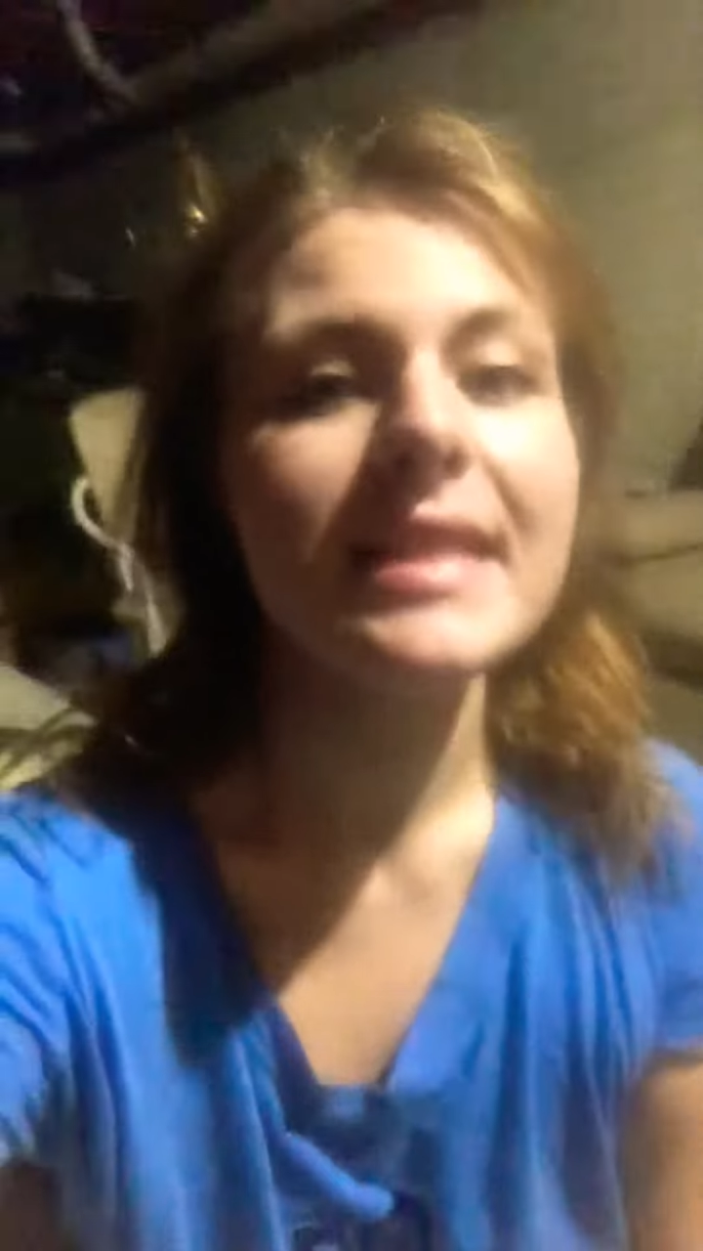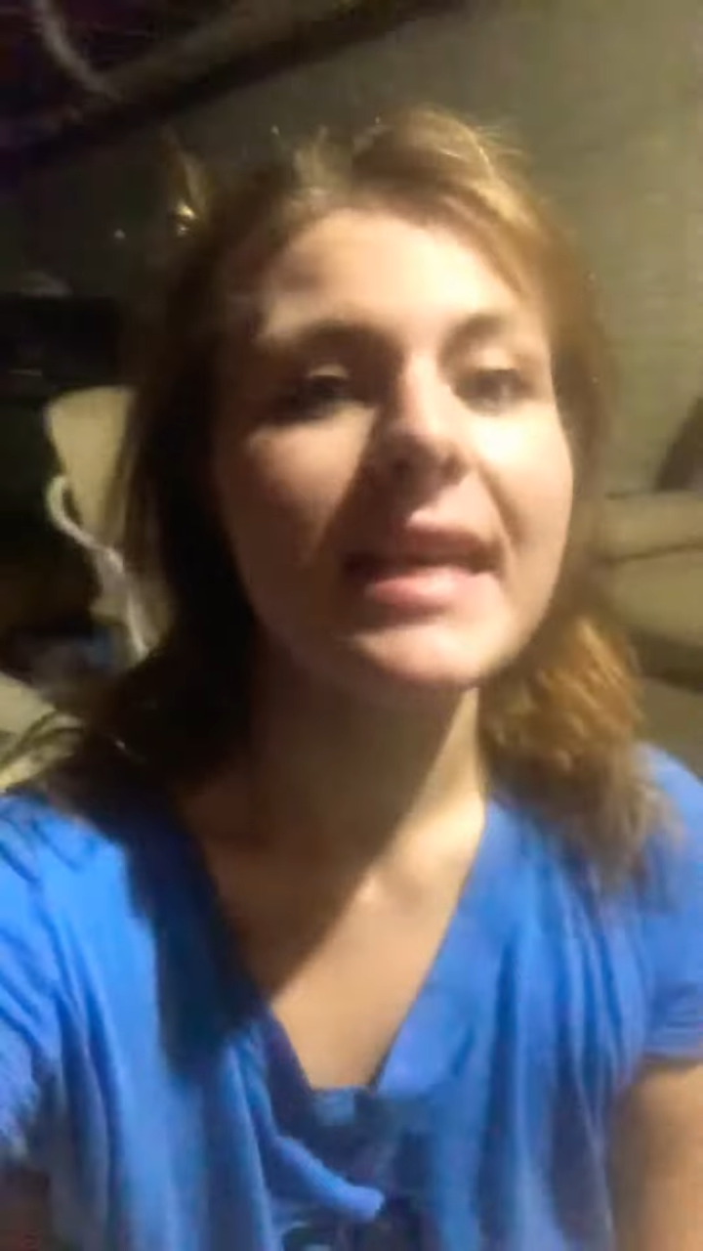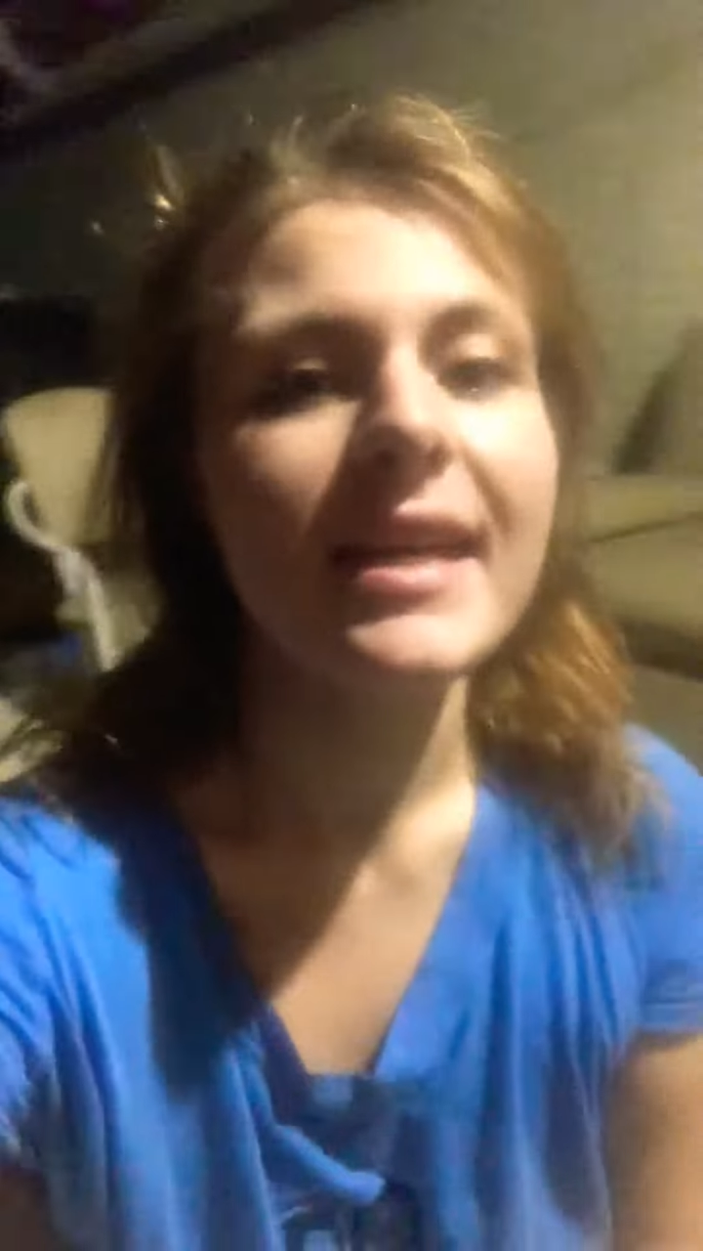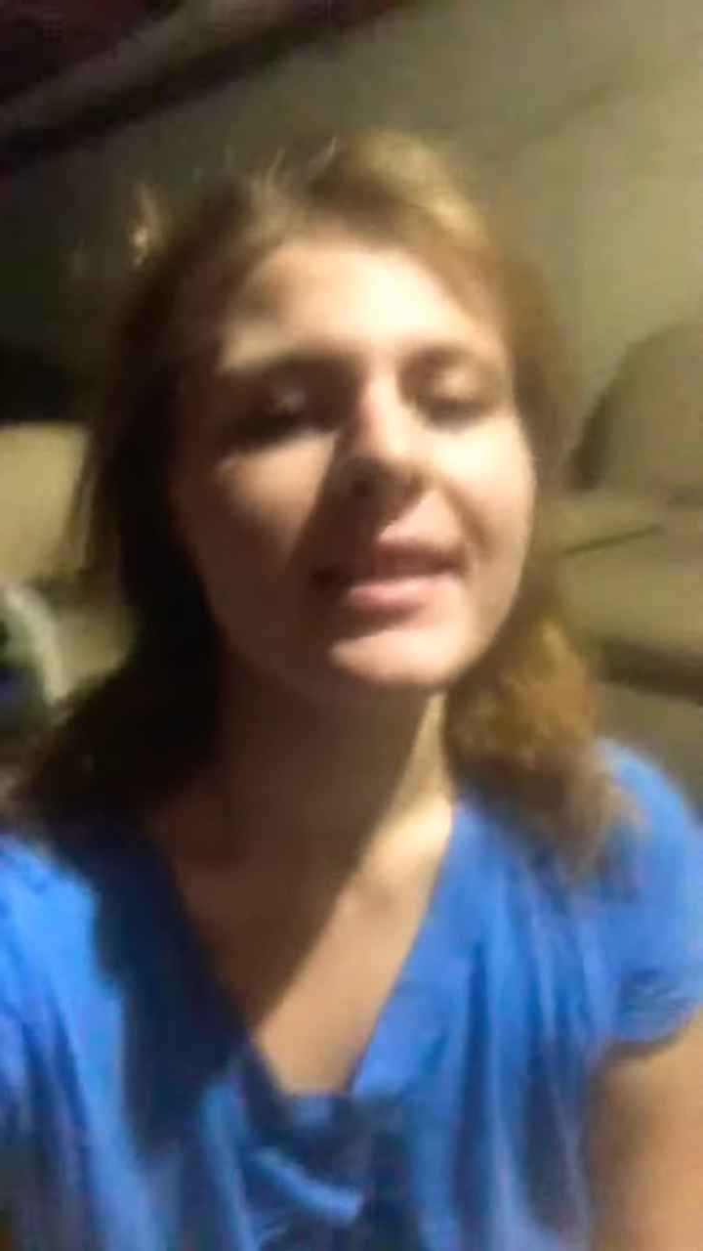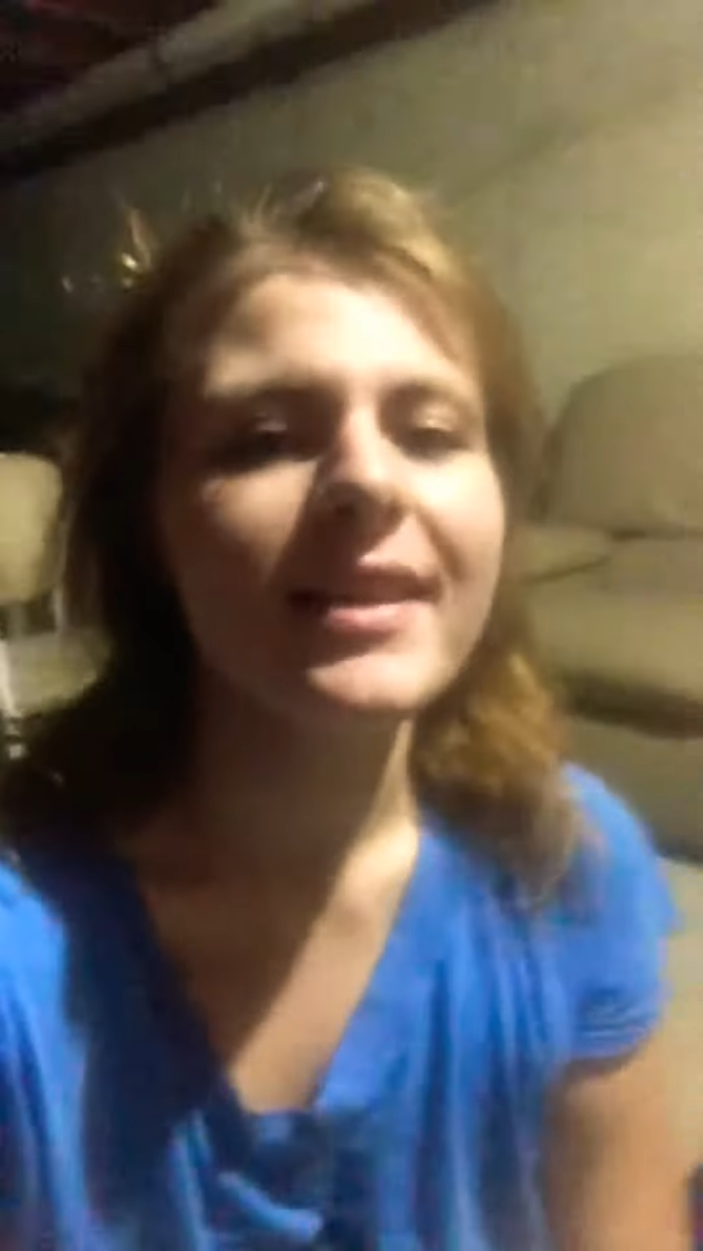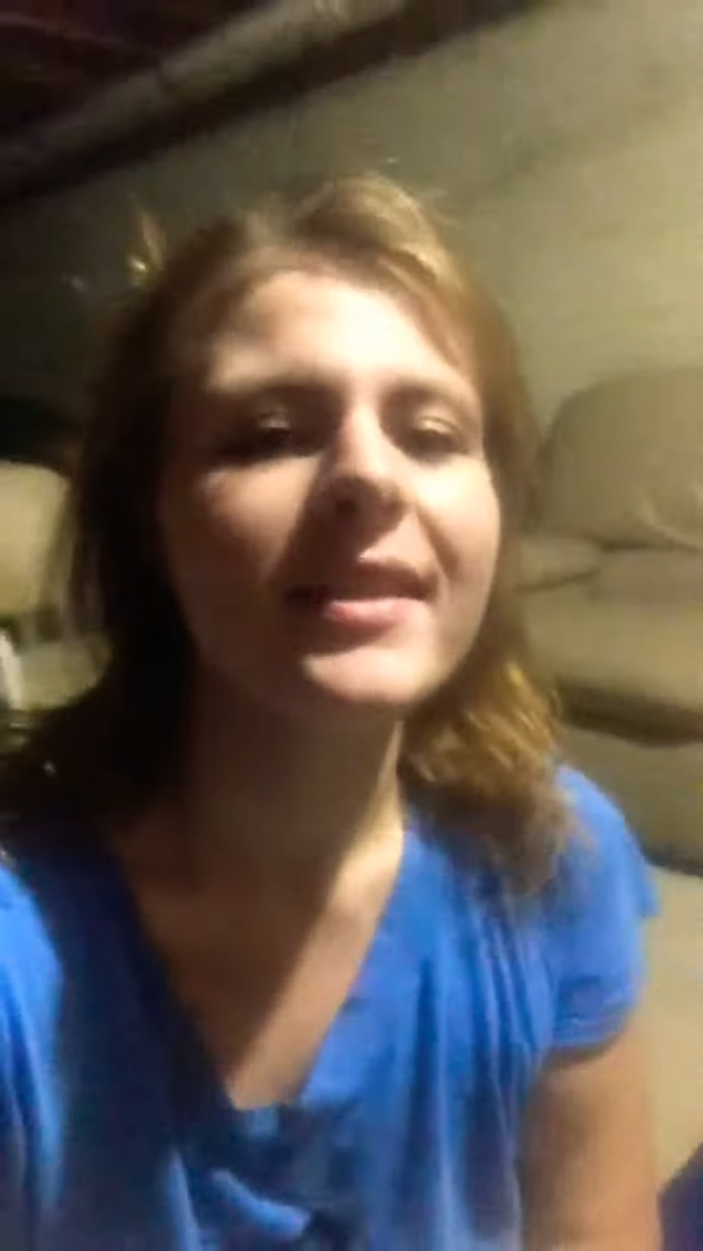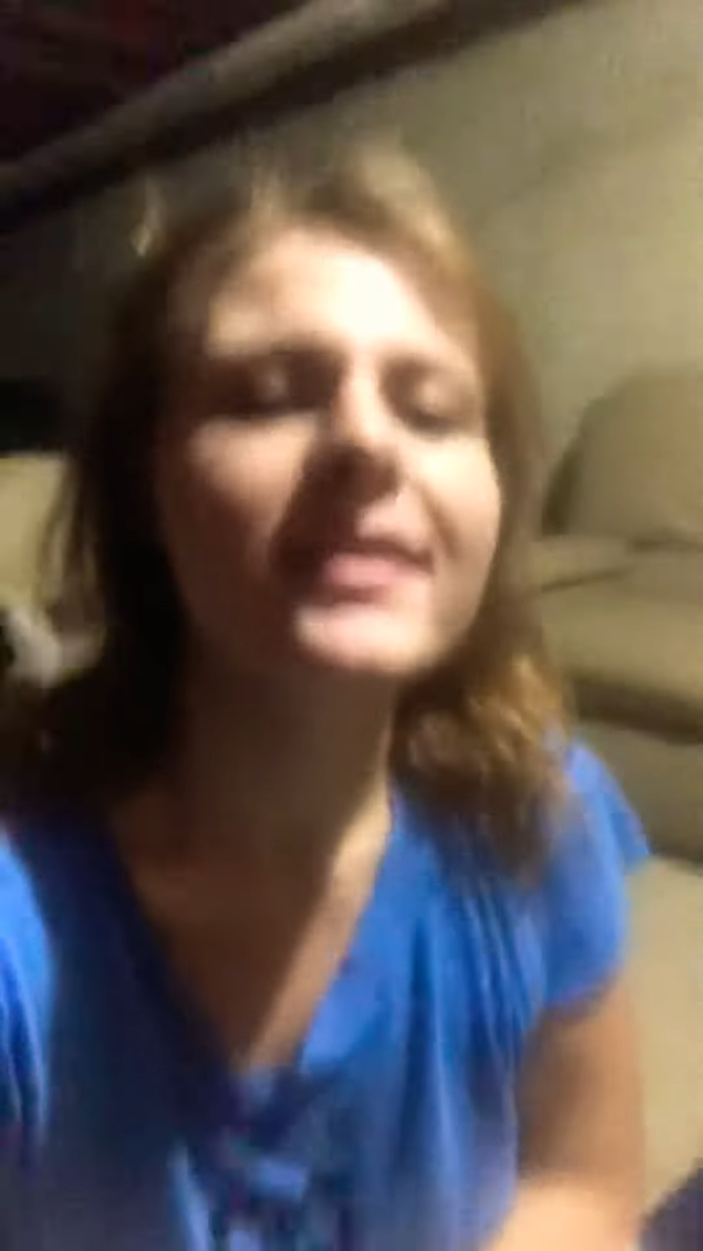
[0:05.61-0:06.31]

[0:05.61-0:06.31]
that I